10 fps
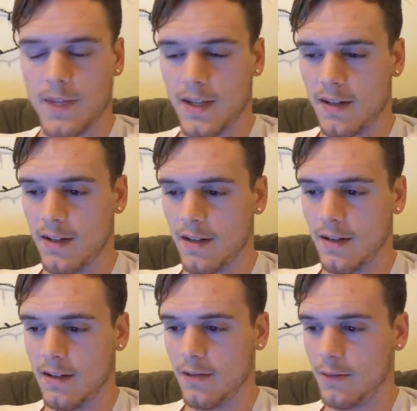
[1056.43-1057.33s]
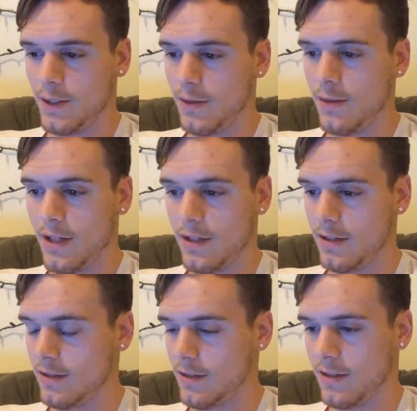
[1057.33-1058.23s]
And if we do that,
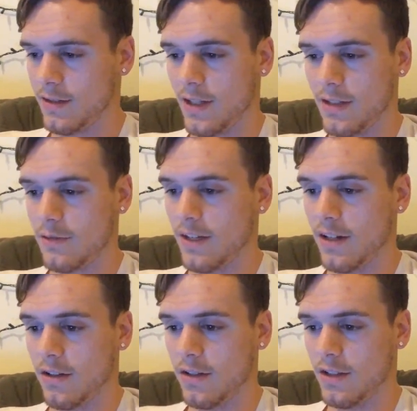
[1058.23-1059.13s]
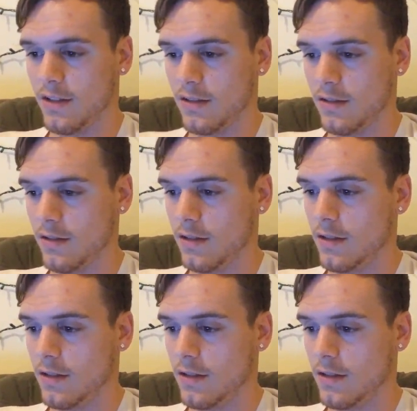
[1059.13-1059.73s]
he's going to satisfy all our needs.